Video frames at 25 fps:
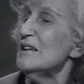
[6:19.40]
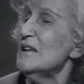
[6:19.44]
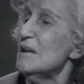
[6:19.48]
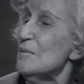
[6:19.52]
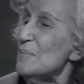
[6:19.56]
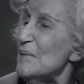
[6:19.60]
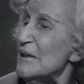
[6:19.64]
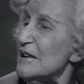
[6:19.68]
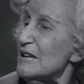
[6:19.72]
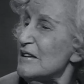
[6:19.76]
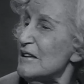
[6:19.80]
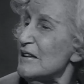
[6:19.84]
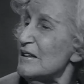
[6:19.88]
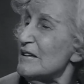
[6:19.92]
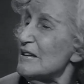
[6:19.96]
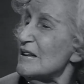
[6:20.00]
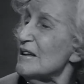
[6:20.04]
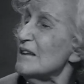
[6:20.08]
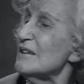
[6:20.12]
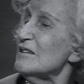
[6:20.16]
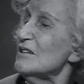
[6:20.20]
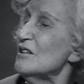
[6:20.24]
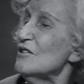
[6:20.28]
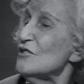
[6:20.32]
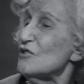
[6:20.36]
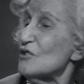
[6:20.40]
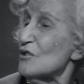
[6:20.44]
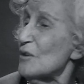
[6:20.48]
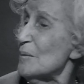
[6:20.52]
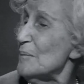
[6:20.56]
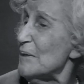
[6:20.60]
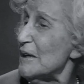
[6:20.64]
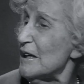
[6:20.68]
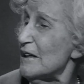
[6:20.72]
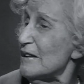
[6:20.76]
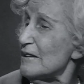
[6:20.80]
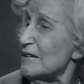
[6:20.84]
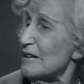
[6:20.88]
limited, and
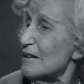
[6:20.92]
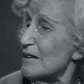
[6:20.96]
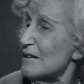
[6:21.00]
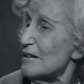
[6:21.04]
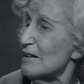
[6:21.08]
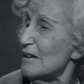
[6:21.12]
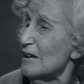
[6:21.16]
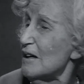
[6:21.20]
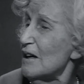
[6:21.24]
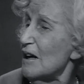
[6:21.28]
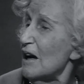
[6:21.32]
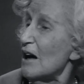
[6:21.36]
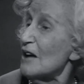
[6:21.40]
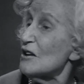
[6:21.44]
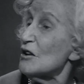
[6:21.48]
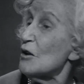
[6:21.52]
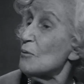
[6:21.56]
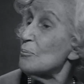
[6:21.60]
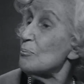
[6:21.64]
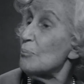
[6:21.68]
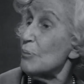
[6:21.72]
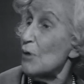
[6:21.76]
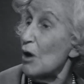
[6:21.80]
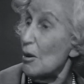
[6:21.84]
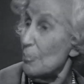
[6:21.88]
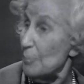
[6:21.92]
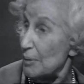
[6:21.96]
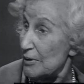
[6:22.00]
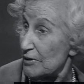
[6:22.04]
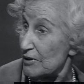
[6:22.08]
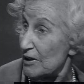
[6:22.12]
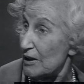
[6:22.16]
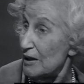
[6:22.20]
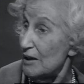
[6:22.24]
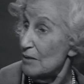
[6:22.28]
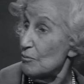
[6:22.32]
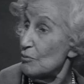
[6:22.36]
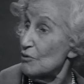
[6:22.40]
discriminating. Even and for men.
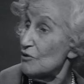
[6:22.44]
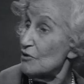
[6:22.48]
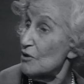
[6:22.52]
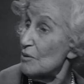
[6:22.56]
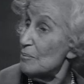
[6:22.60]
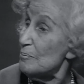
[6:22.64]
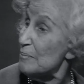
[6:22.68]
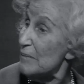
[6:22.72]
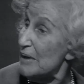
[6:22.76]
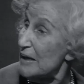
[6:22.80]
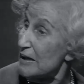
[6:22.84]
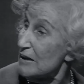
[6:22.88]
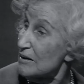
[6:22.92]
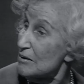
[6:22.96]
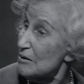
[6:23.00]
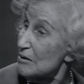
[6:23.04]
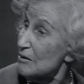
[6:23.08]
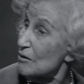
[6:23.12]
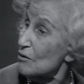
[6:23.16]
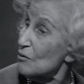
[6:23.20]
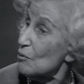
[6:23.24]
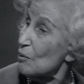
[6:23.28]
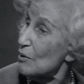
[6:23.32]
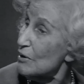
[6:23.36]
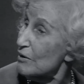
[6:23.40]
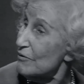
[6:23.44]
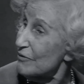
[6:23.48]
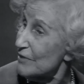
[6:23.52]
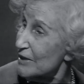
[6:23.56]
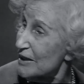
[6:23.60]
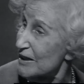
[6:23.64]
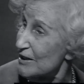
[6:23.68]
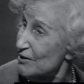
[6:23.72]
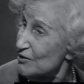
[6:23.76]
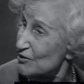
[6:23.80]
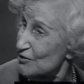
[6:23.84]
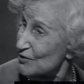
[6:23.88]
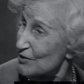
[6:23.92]
property was the mm-hmm. main
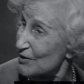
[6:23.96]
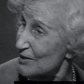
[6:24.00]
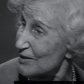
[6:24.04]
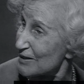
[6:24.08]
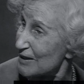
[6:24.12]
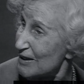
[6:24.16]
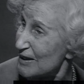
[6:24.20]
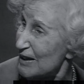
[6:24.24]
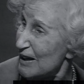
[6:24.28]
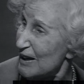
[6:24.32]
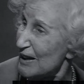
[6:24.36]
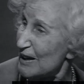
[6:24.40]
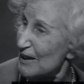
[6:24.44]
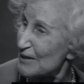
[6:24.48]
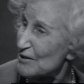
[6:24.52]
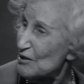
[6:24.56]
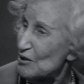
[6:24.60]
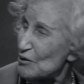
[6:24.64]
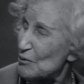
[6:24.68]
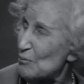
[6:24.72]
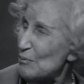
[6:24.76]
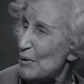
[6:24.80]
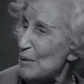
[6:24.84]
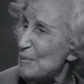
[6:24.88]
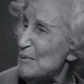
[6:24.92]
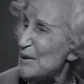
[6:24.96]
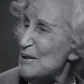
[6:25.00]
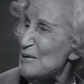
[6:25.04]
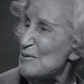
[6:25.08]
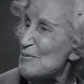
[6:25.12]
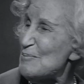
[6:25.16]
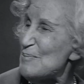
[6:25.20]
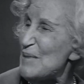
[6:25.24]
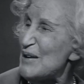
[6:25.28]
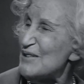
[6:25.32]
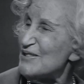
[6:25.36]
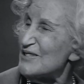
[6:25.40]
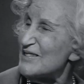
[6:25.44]
qualification, and that the
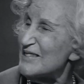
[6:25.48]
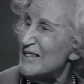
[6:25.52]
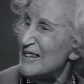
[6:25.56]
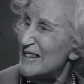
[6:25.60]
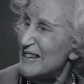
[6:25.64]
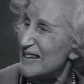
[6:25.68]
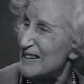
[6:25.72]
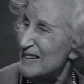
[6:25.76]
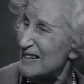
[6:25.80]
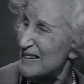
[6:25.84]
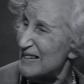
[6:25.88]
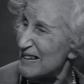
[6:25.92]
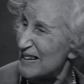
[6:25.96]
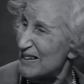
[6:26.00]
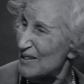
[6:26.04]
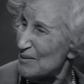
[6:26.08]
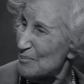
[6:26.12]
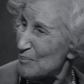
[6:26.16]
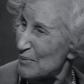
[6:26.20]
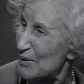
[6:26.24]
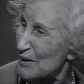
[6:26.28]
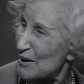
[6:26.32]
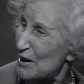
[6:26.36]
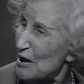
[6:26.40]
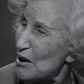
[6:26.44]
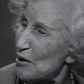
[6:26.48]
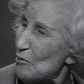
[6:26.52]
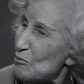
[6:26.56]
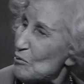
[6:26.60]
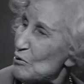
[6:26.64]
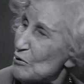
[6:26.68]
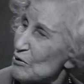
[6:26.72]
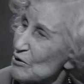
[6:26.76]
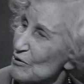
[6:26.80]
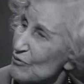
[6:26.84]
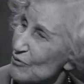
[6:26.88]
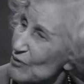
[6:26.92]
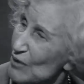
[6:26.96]
women who most needed help
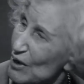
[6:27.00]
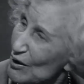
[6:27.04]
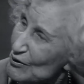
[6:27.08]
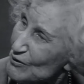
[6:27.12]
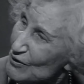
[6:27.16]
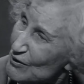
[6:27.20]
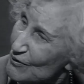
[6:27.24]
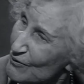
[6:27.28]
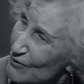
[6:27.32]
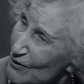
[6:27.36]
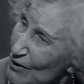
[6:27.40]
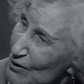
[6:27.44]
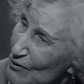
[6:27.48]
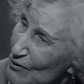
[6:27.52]
wouldn't have got the